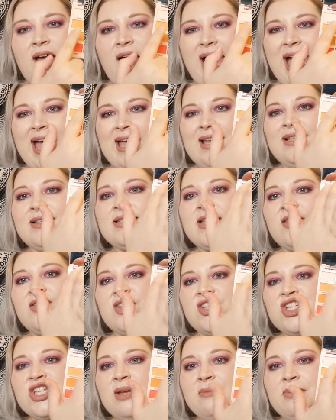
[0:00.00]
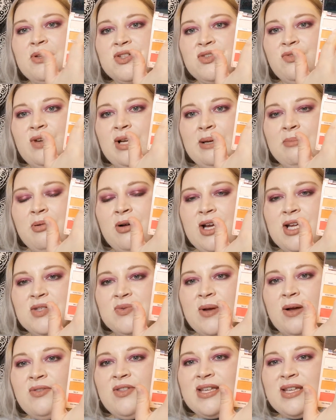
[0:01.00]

and the shimmers are really pretty as well.